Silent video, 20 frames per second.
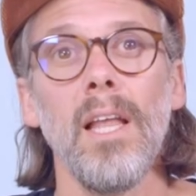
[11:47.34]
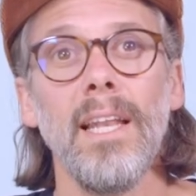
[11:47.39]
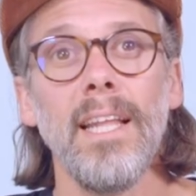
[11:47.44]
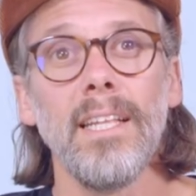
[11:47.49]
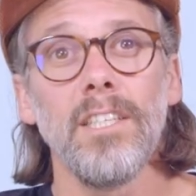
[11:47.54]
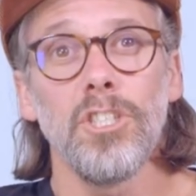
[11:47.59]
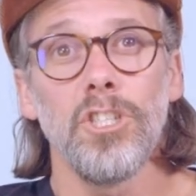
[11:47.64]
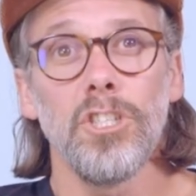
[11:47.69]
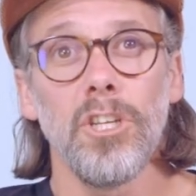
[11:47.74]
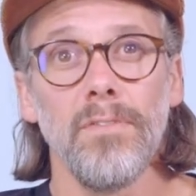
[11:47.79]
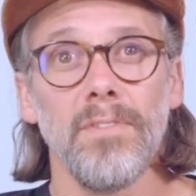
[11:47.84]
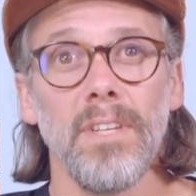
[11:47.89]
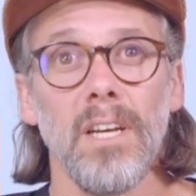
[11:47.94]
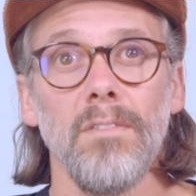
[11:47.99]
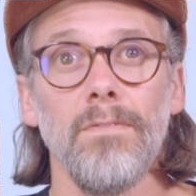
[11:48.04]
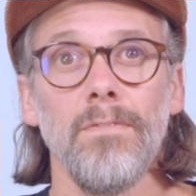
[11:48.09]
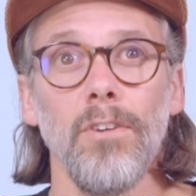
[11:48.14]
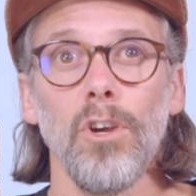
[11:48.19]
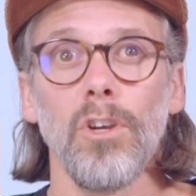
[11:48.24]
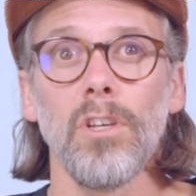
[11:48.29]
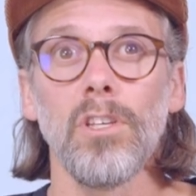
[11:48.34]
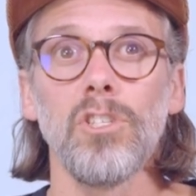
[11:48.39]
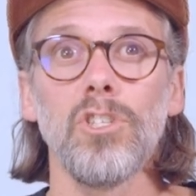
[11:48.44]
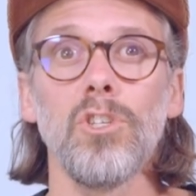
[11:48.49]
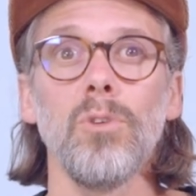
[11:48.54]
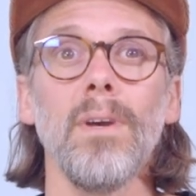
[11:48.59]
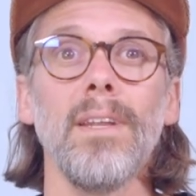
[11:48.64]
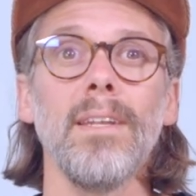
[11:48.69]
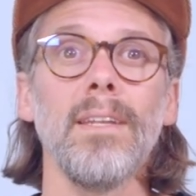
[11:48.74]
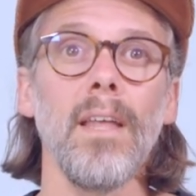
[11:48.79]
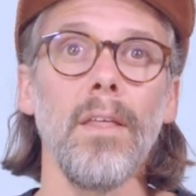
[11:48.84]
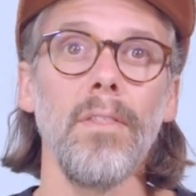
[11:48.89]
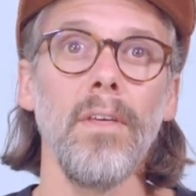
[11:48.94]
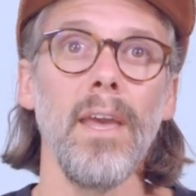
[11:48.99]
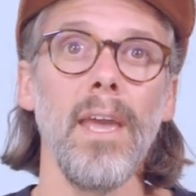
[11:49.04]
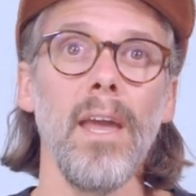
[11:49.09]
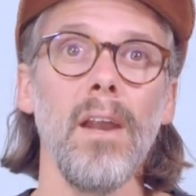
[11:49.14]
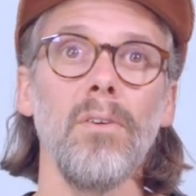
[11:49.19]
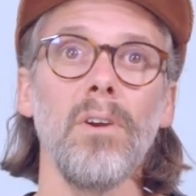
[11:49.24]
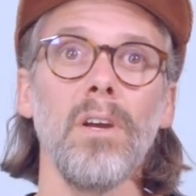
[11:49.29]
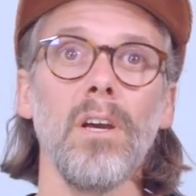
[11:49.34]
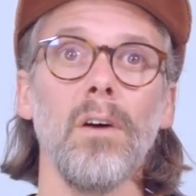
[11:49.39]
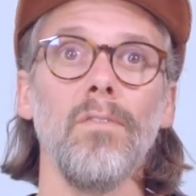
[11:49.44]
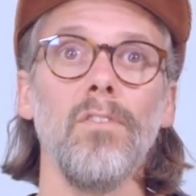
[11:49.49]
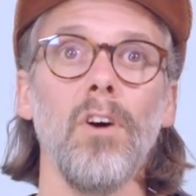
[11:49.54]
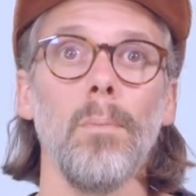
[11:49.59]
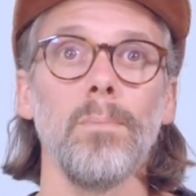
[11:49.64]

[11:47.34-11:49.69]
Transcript: Let's shift our focus to another area of